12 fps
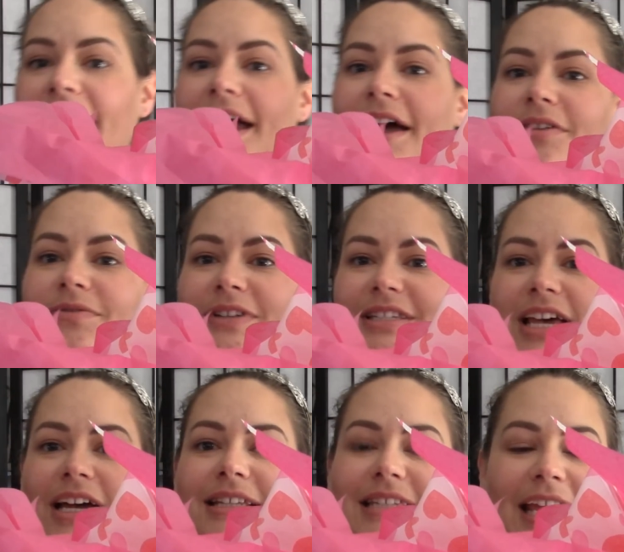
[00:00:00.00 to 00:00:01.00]
have
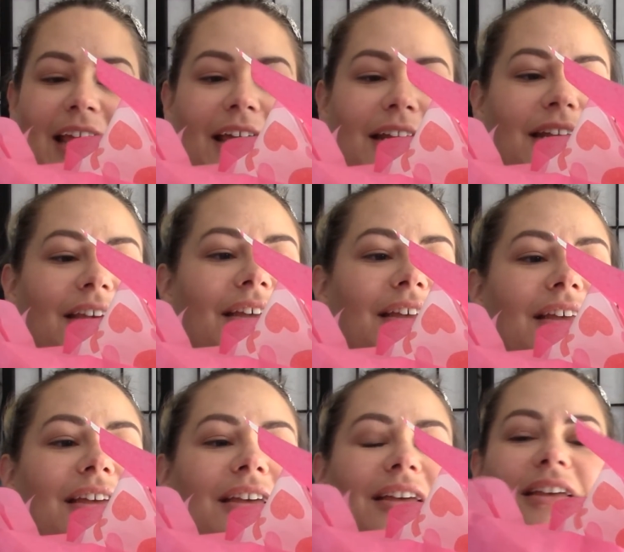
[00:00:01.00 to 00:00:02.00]
tucked in
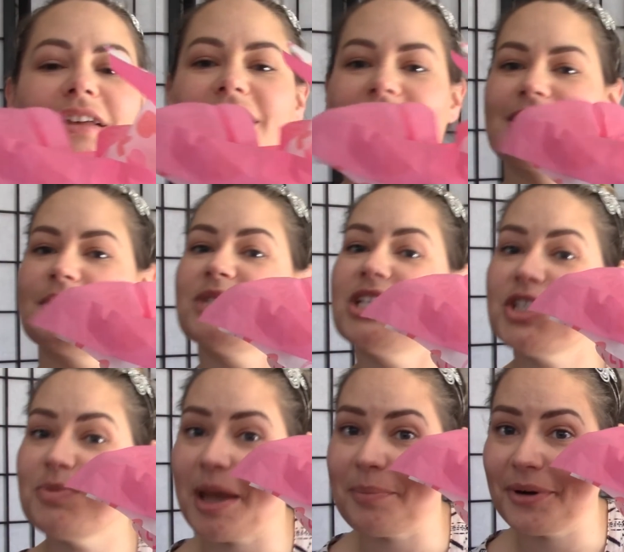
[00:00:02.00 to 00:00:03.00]
some tissue
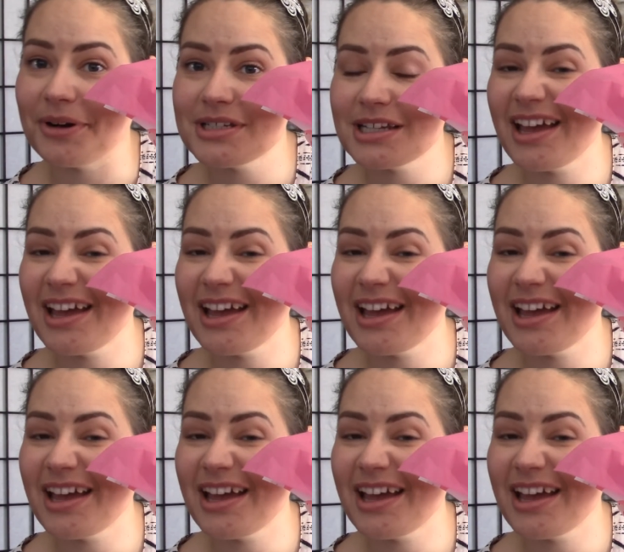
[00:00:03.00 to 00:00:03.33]
paper to